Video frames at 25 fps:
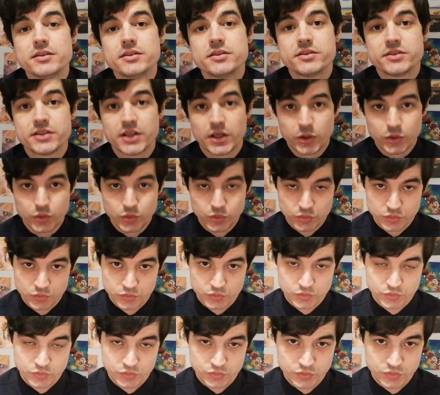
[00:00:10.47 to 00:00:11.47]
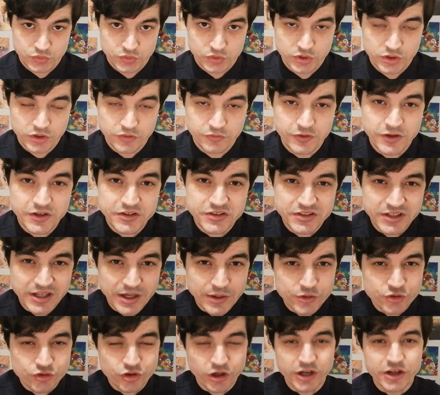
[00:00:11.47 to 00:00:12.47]
So the first thing
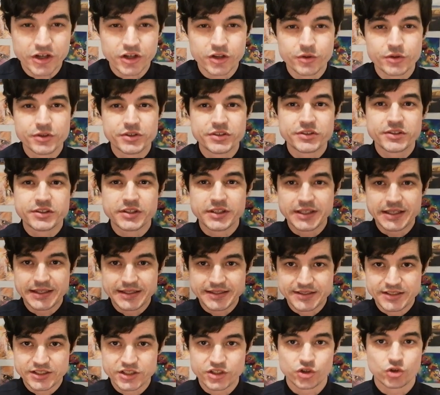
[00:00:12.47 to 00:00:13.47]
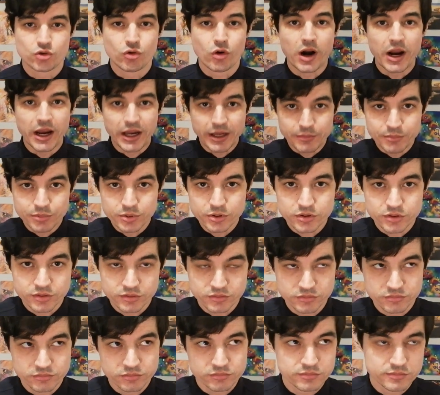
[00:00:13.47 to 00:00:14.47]
I would try and do is describe
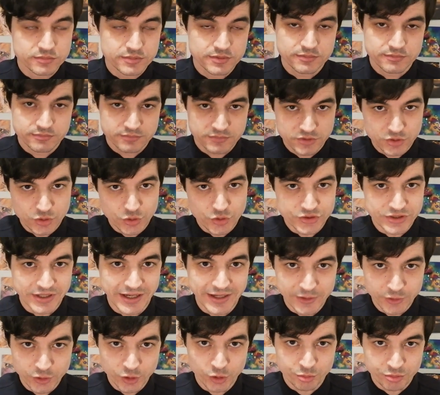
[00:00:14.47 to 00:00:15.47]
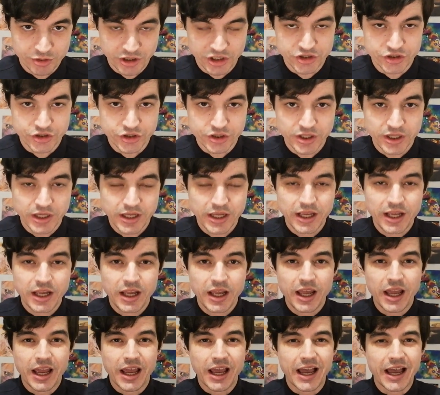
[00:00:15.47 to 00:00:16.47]
suicidal depression.
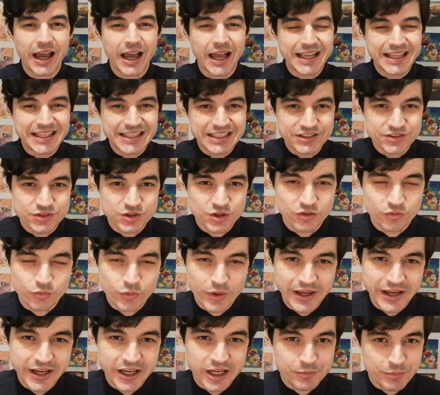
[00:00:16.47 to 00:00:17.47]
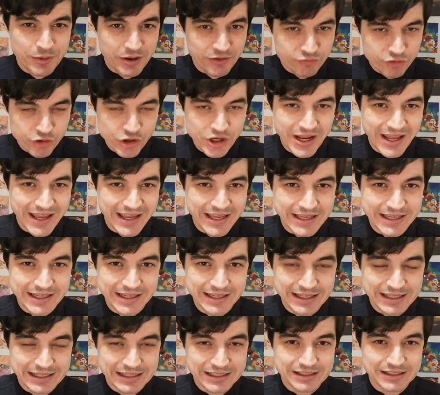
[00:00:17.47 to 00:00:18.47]
You sort of wake up every
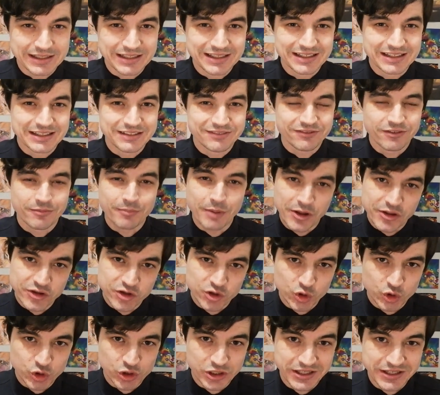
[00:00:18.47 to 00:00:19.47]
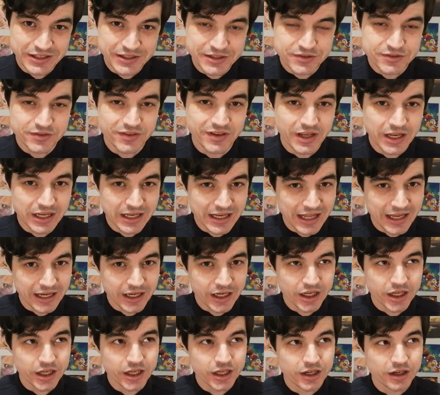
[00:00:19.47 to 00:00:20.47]
day for months or years feeling
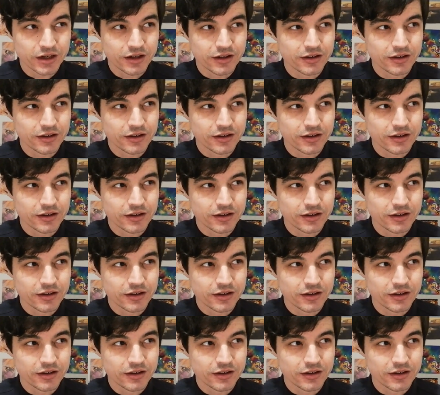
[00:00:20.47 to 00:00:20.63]
like